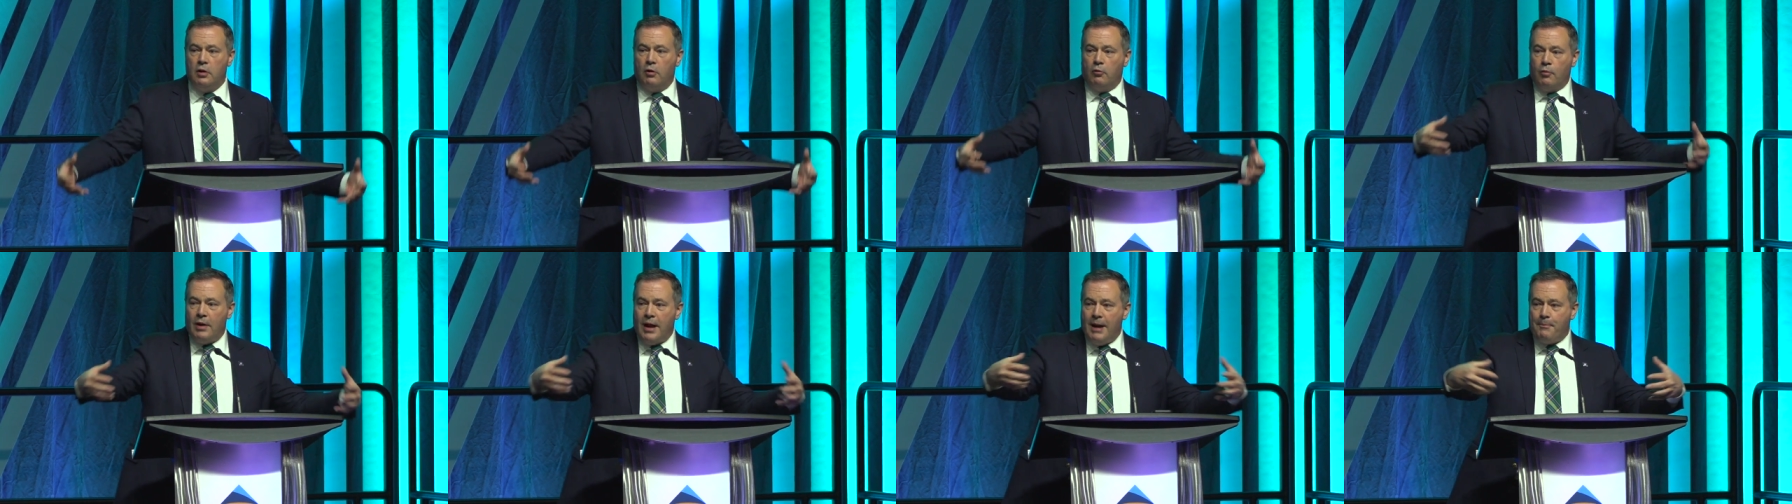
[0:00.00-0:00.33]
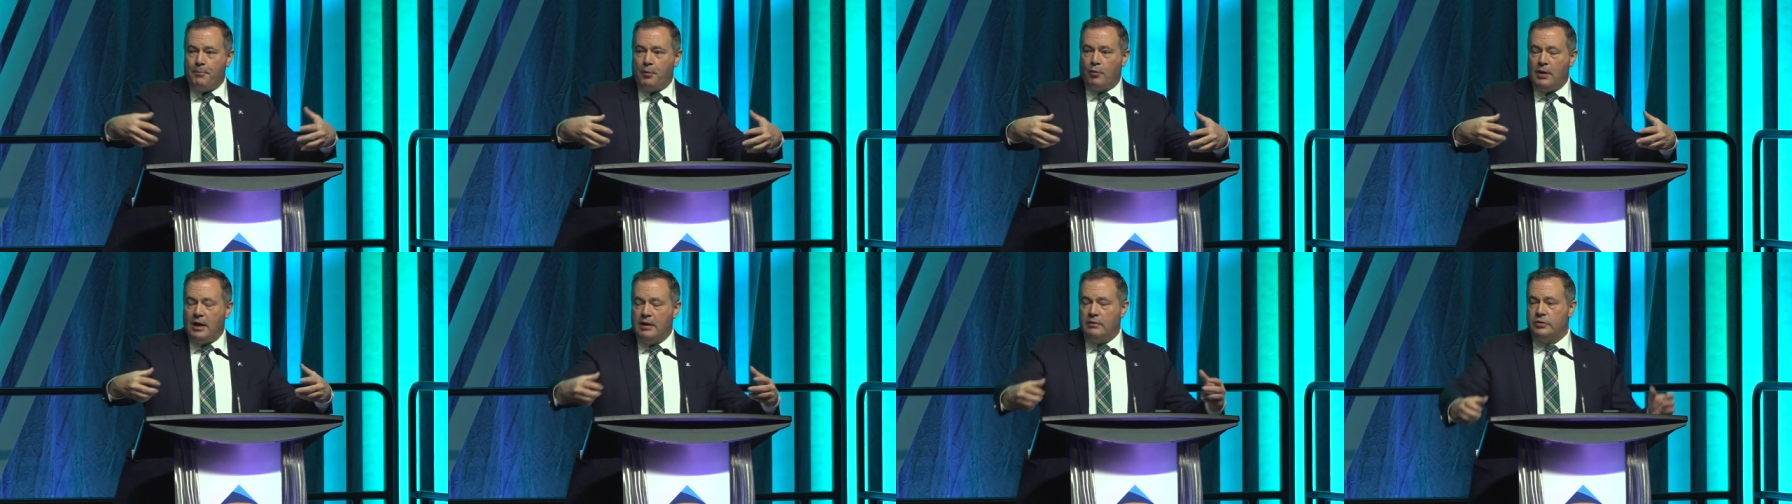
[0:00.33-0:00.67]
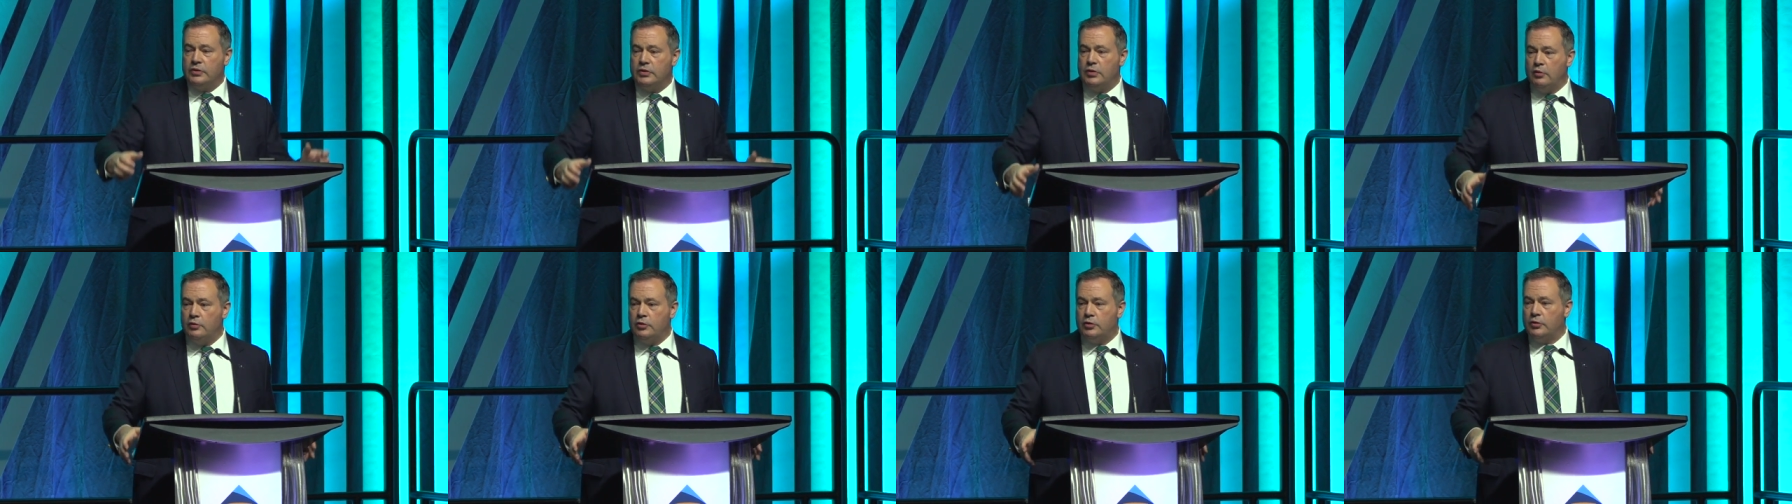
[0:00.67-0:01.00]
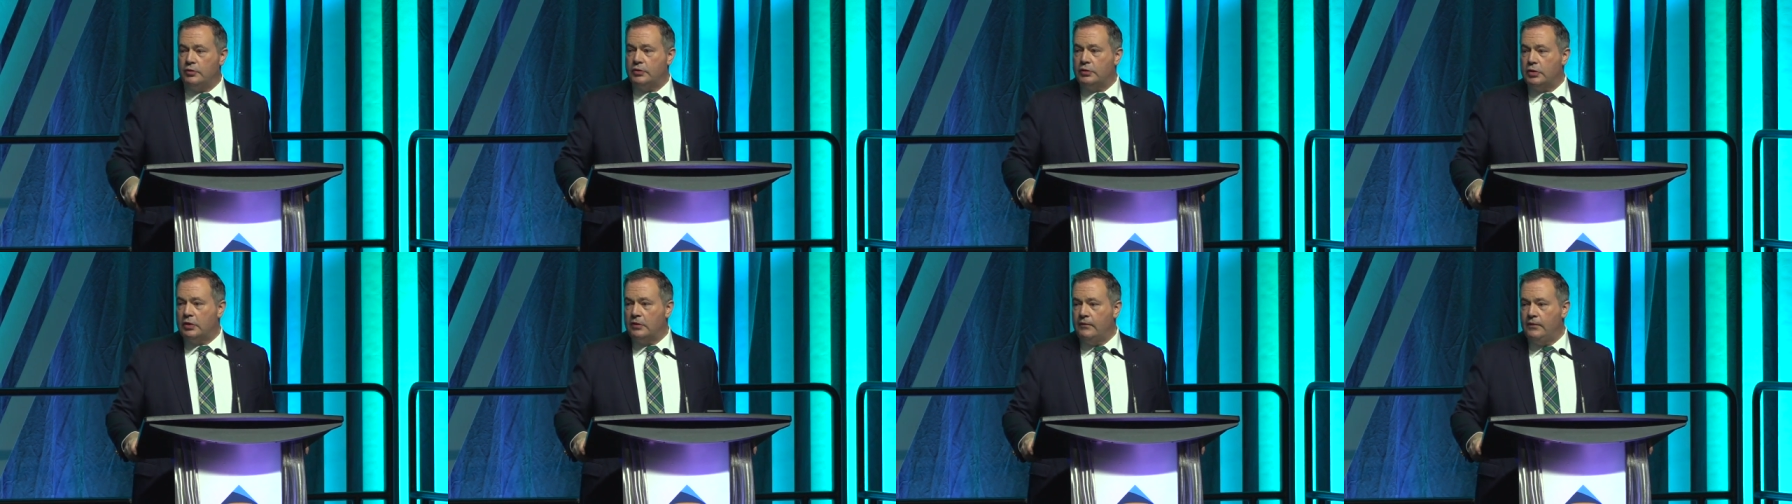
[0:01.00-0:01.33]
wraparound
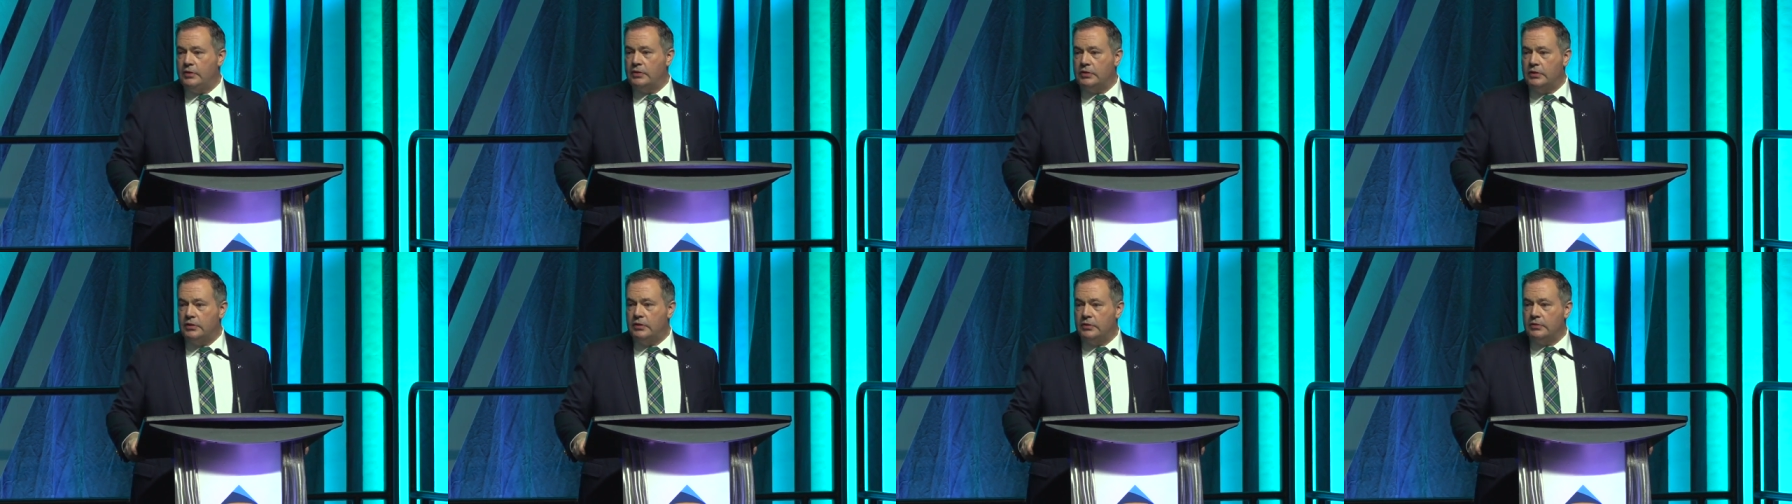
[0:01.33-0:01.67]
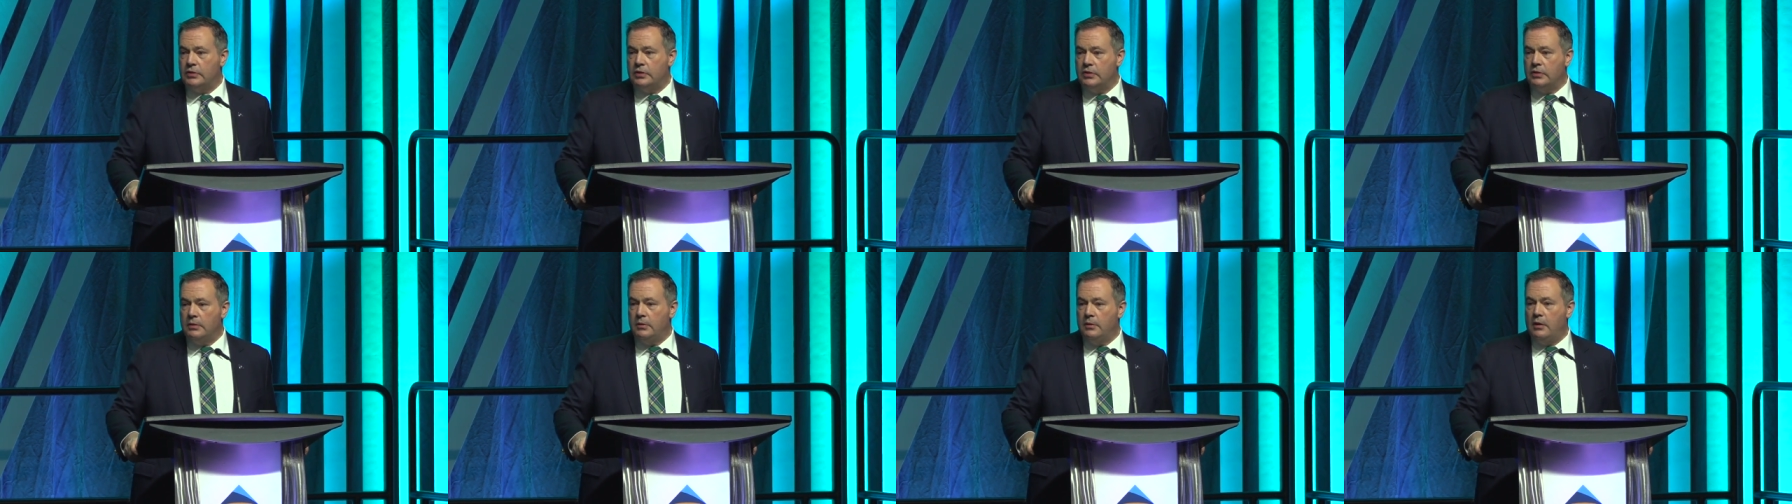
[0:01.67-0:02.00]
social services,